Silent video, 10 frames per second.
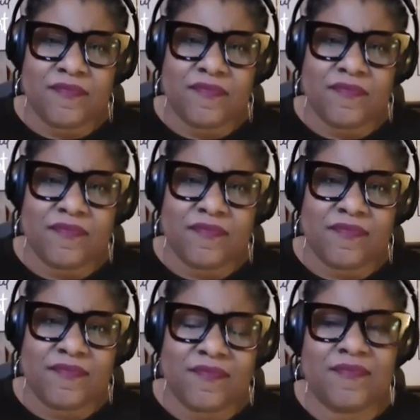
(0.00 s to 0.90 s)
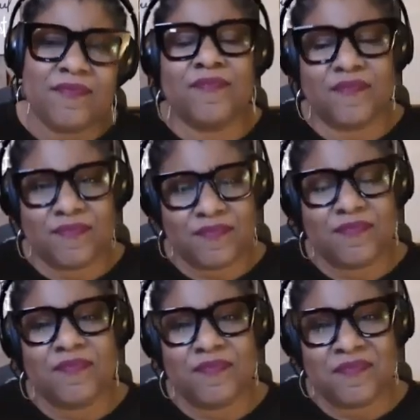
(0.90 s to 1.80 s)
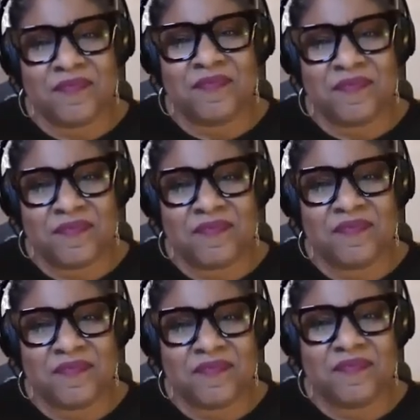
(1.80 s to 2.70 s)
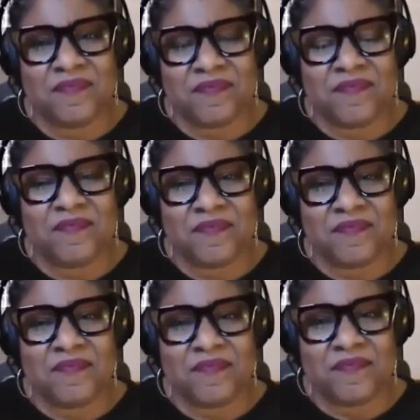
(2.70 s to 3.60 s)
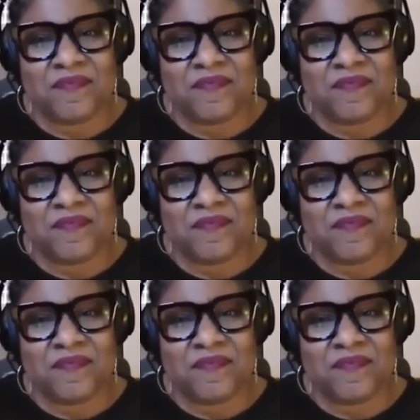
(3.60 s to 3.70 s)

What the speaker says: No words are spoken by the person on screen.